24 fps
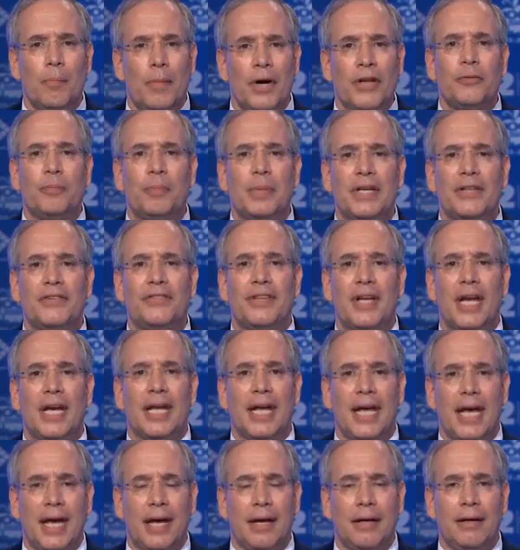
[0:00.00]
must be a
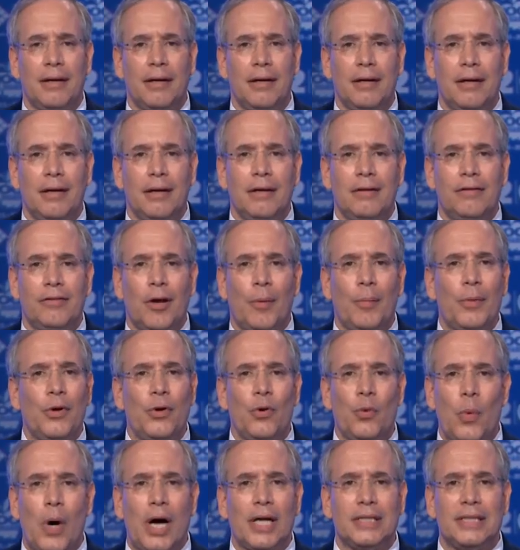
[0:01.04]
steady hand, someone
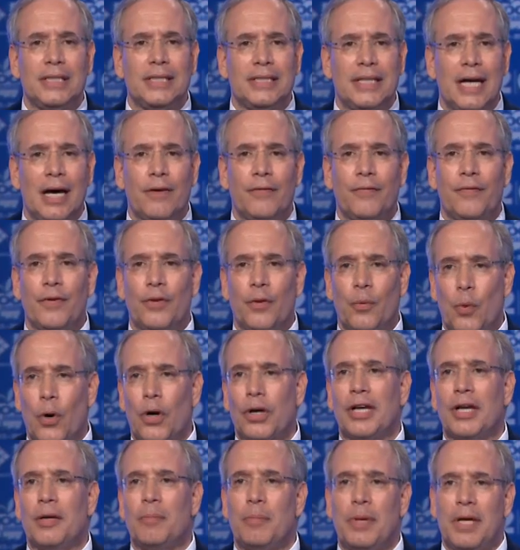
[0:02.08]
who watches out for the
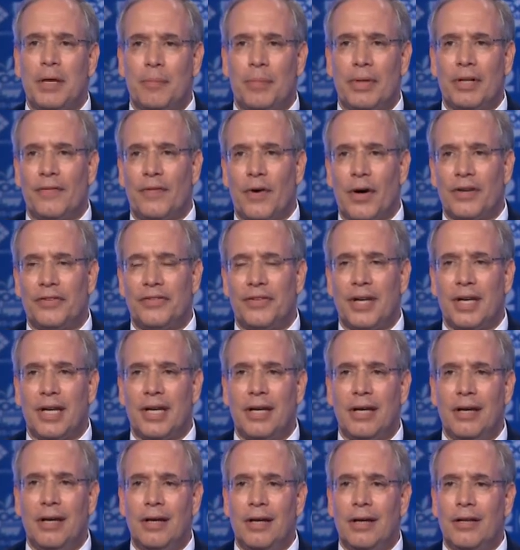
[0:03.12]
working people of our
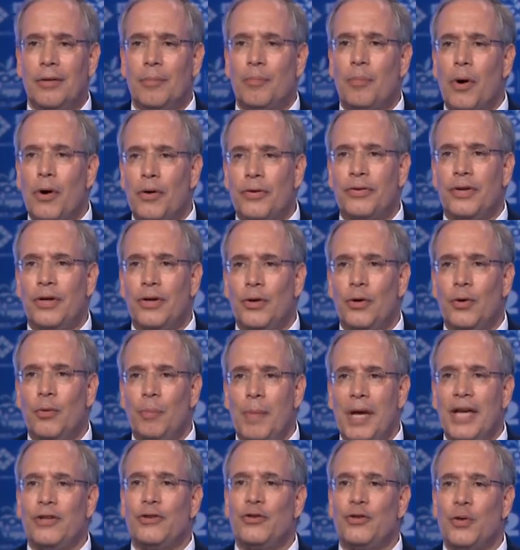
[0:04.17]
city, a person who
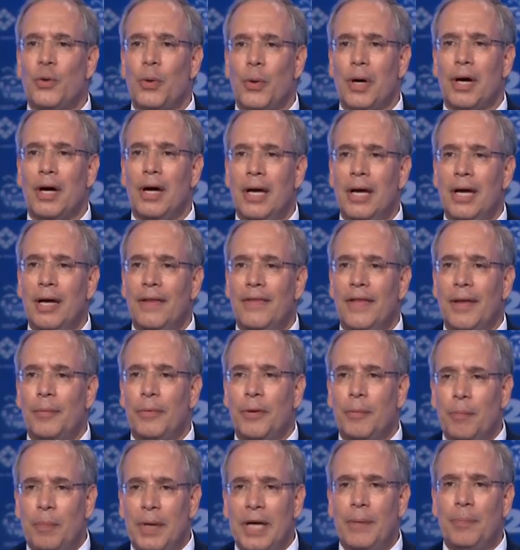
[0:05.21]
makes sure that
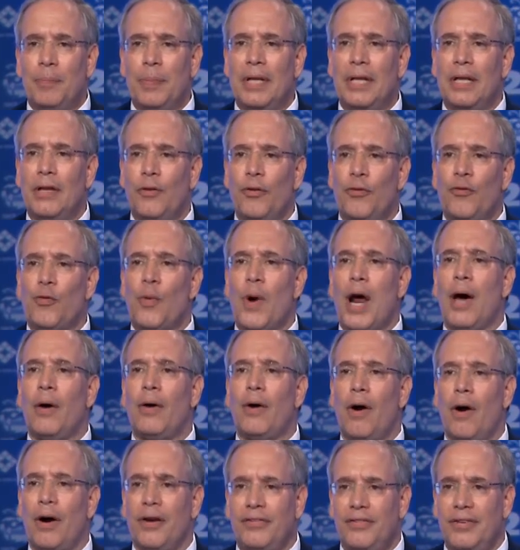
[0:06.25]
the people
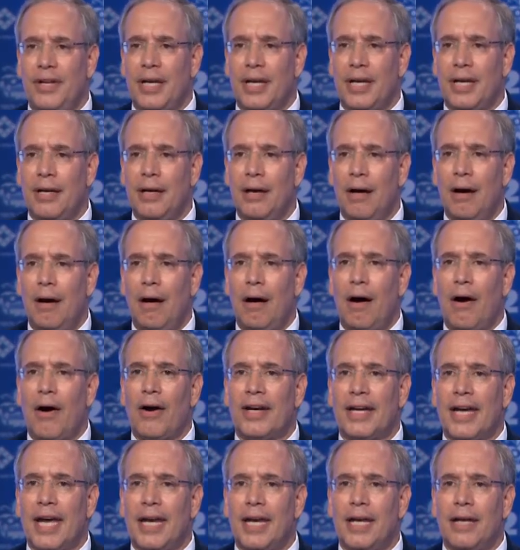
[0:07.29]
throughout our city
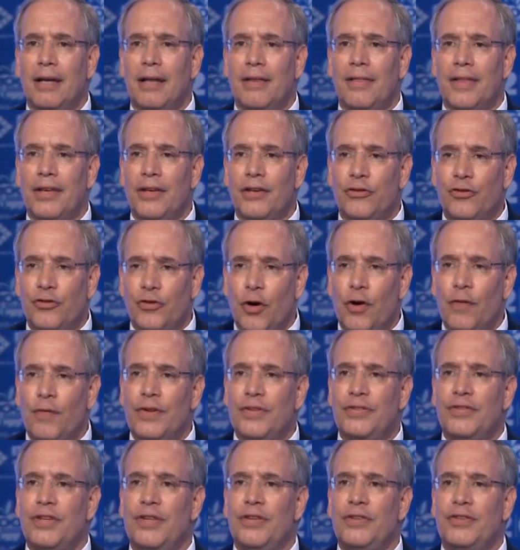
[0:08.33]
are getting the
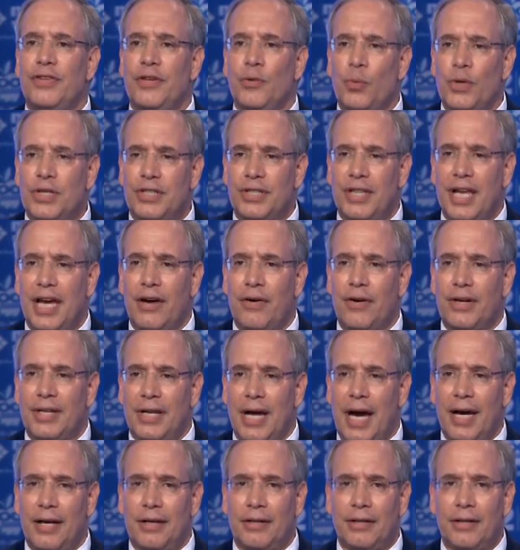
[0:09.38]
services to which they are
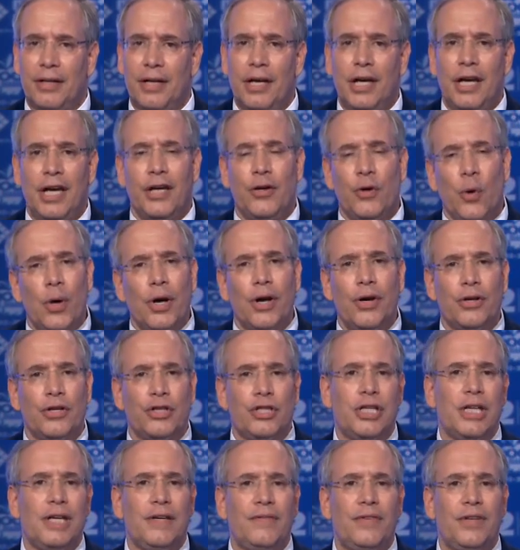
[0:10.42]
entitled. In order to
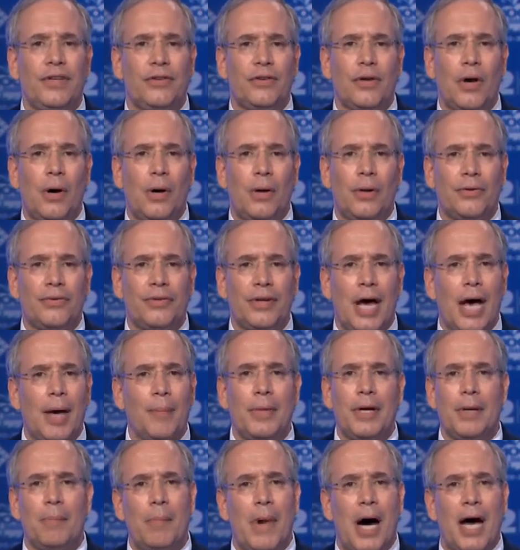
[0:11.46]
achieve these goals, I'm
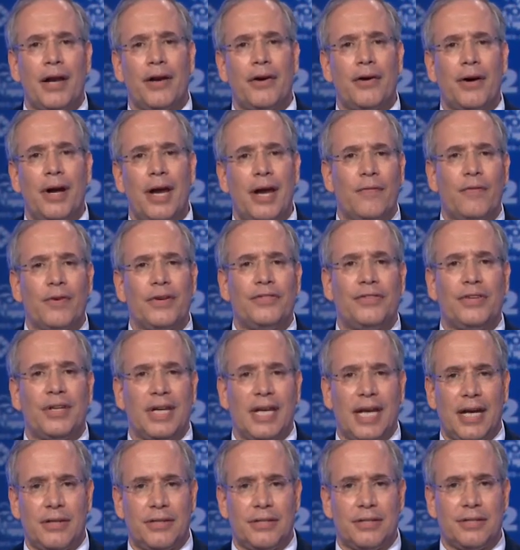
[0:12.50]
going to monitor every
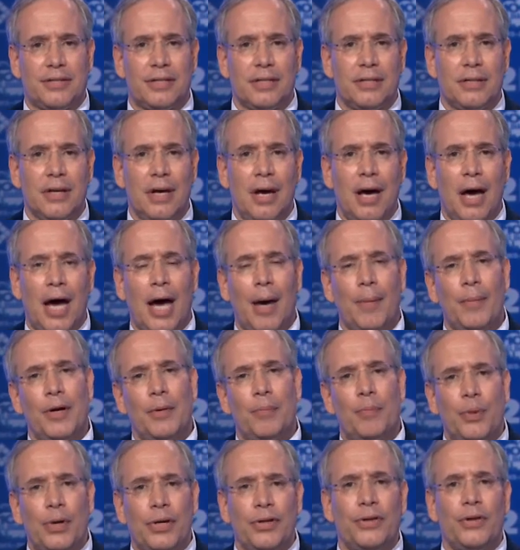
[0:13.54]
city agency. I'm
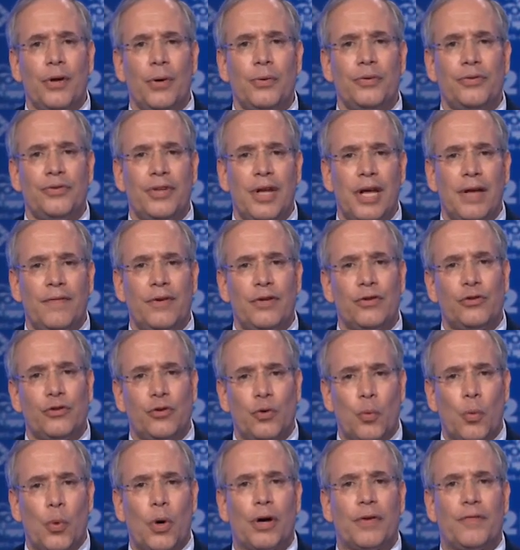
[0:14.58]
going to put those savings
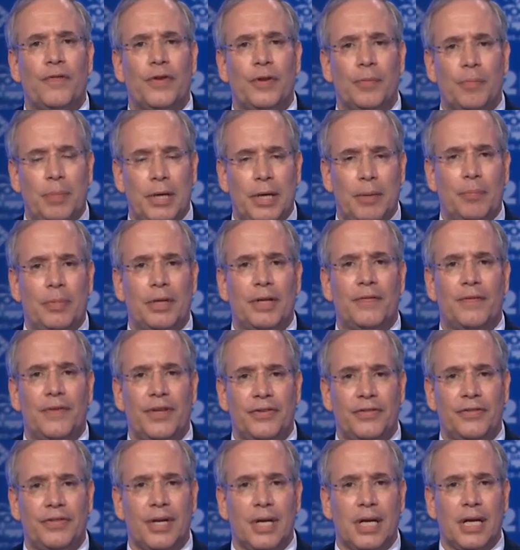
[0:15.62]
to work for the people of
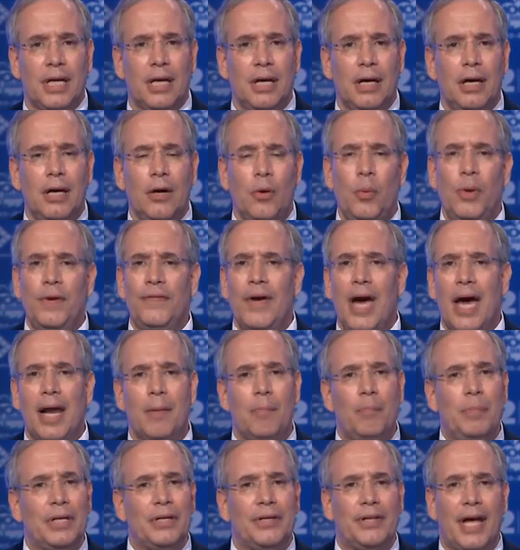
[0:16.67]
this city. We've got to
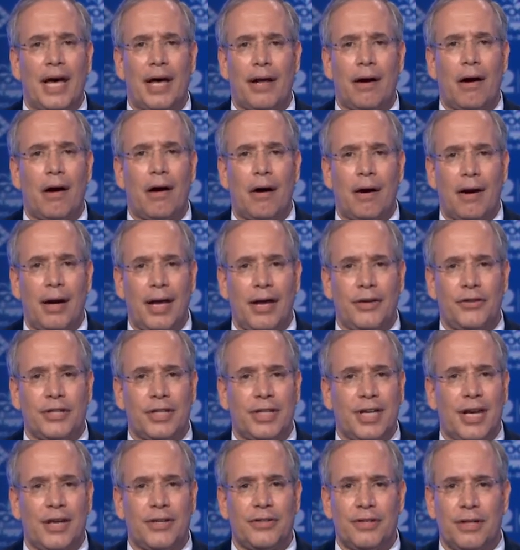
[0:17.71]
build out our
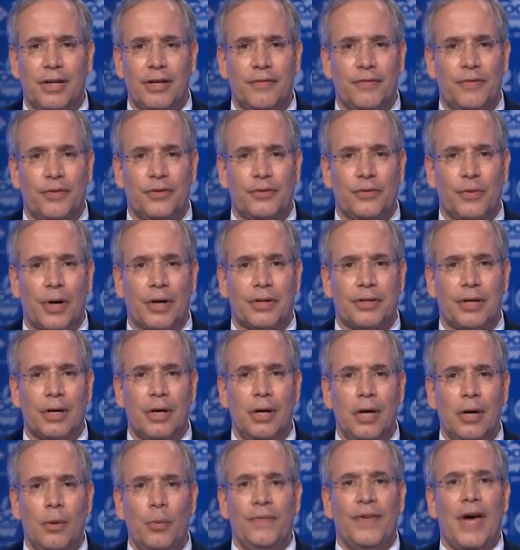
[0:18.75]
education infrastructure.
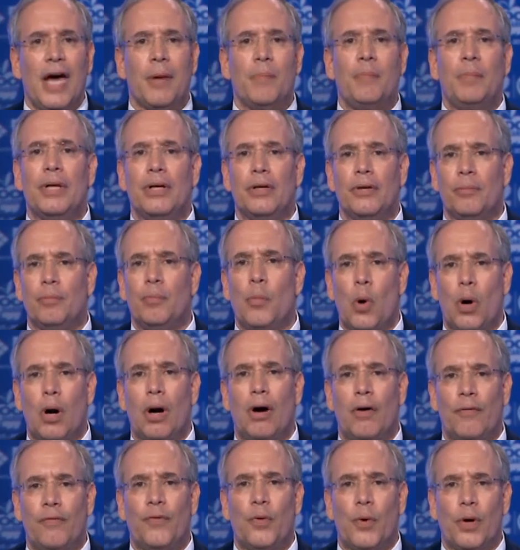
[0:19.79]
We've got to build more
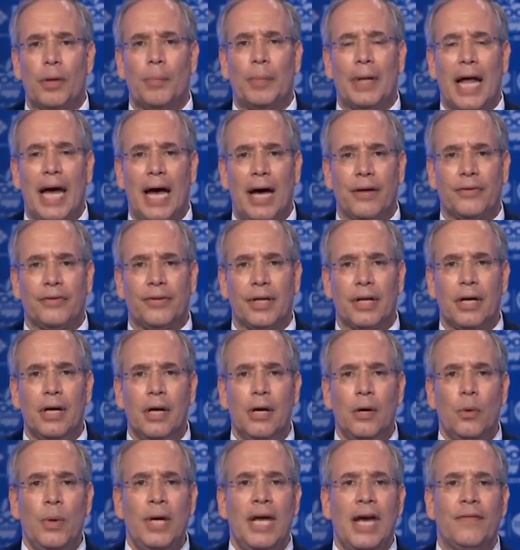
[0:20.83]
affordable housing.
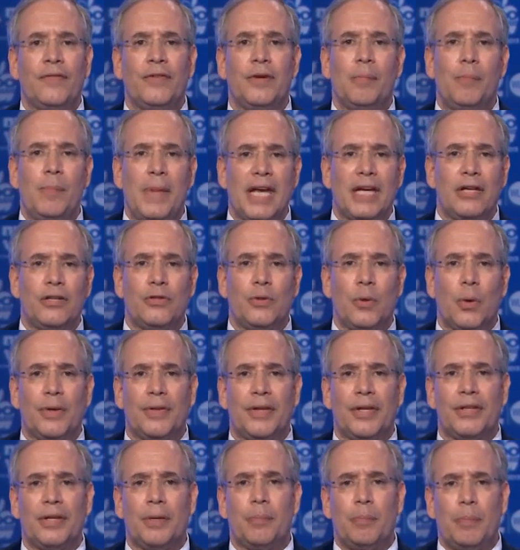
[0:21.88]
We have to make sure
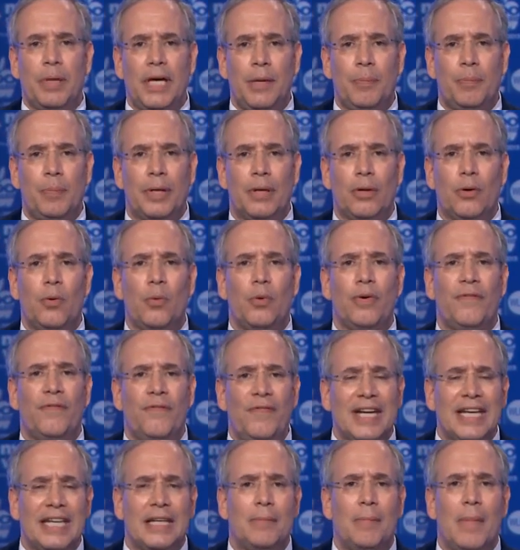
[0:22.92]
that the people who were
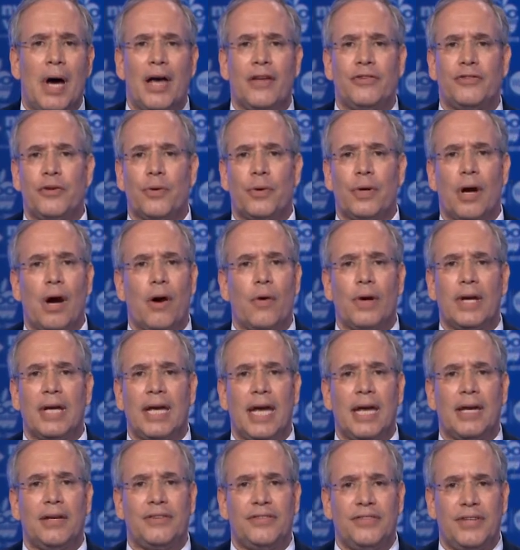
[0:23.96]
victimized during
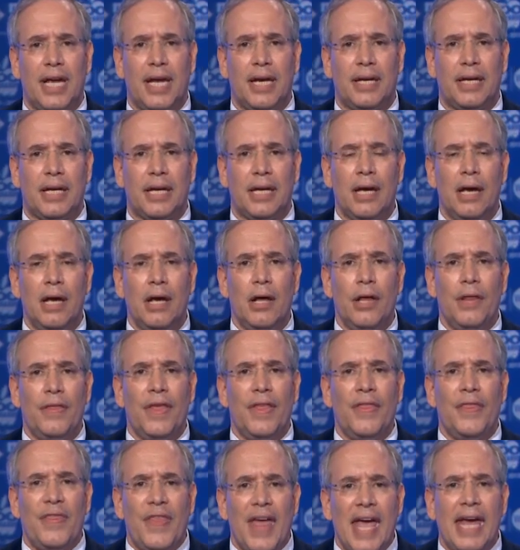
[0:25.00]
Hurricane Sandy,
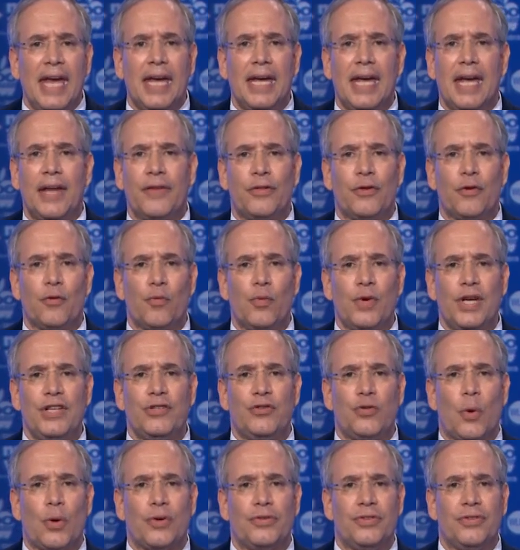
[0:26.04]
that they get the
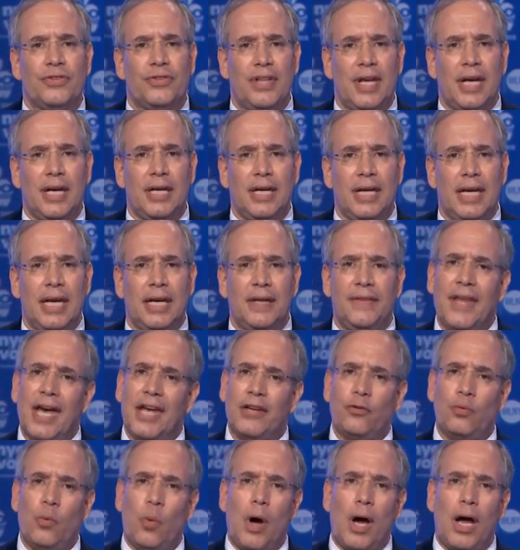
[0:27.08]
resources they need.
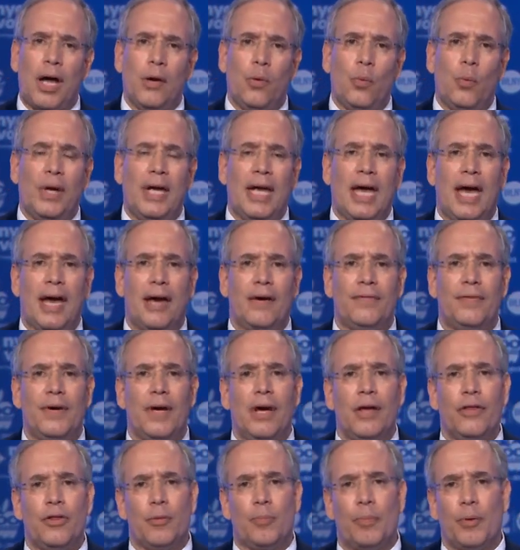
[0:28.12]
That's why we have
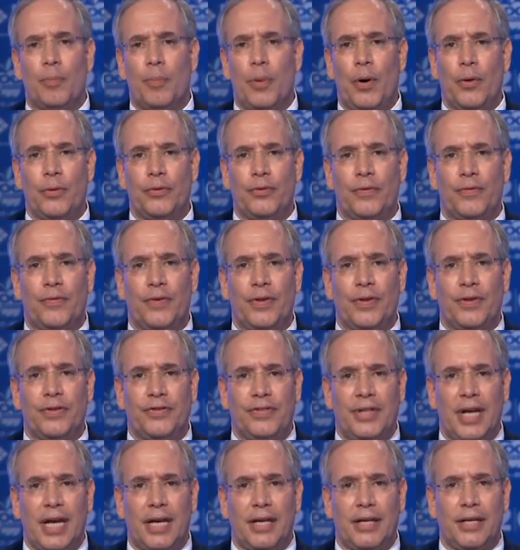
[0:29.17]
the proposal for the
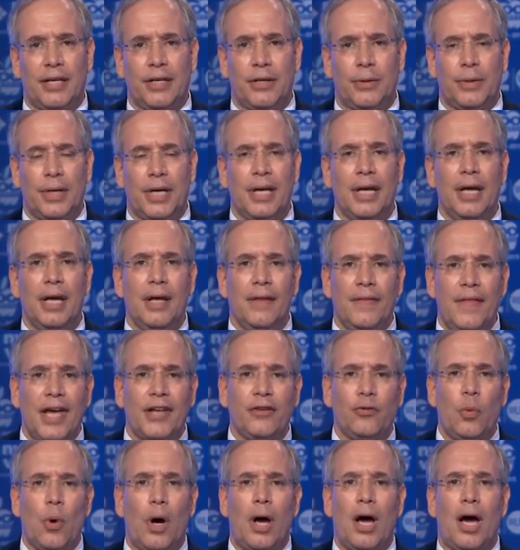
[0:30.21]
Sandy unit.
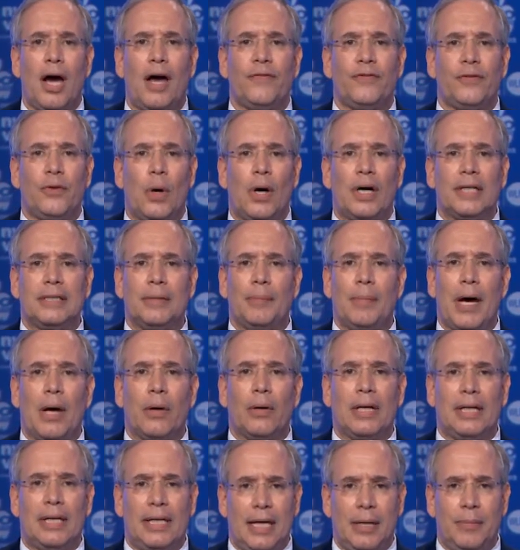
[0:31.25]
That's why I've talked
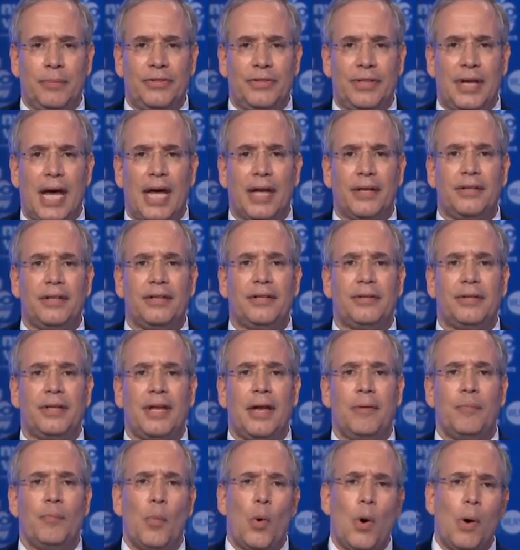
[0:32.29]
about ClaimStat, to
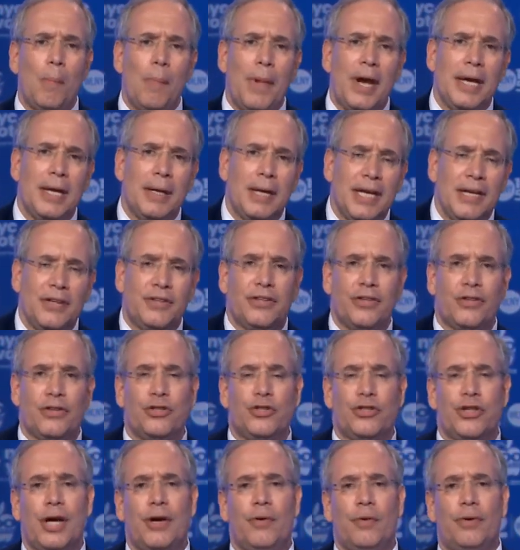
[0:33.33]
send more money into the
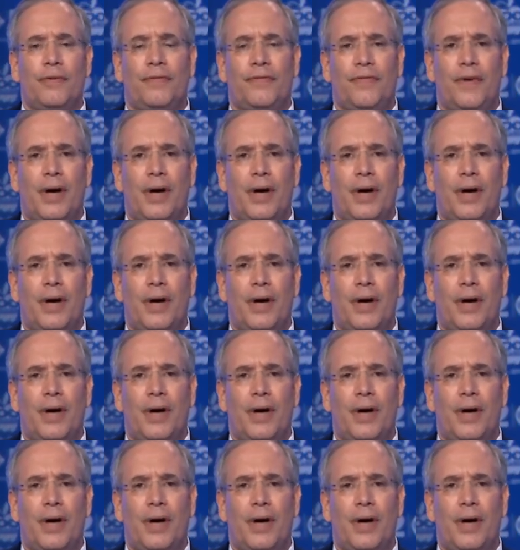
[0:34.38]
general